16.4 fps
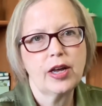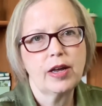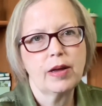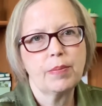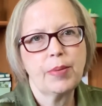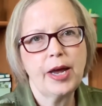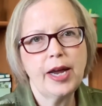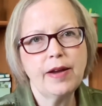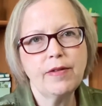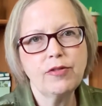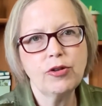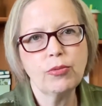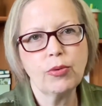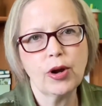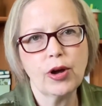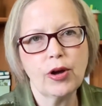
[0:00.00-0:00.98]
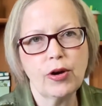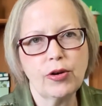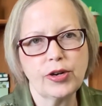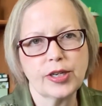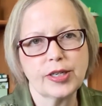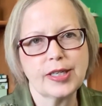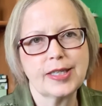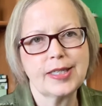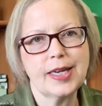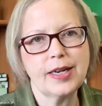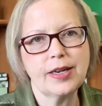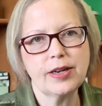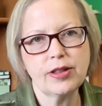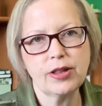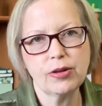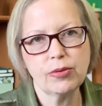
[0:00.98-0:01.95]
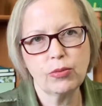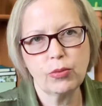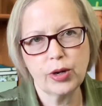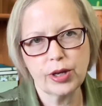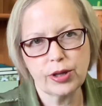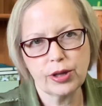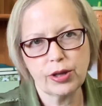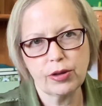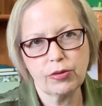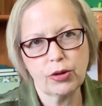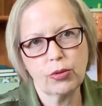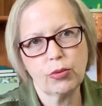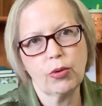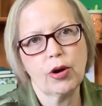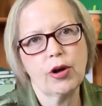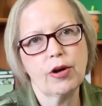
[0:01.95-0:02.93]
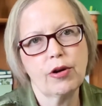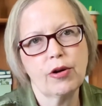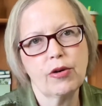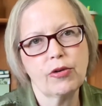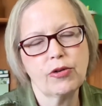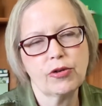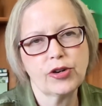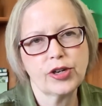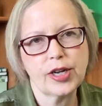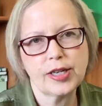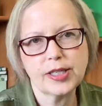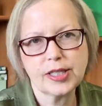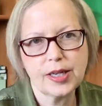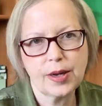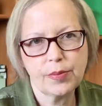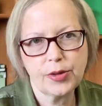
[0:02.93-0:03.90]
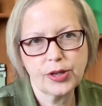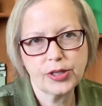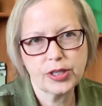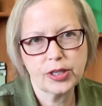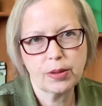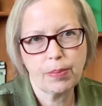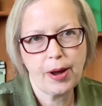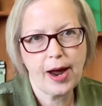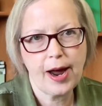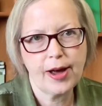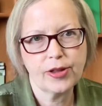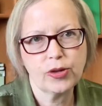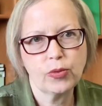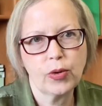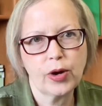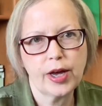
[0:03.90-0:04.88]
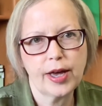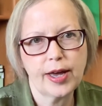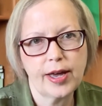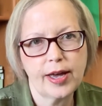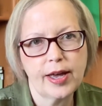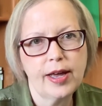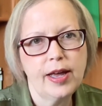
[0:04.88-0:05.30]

paved the road, extended the width of the road, or done something to the pathway,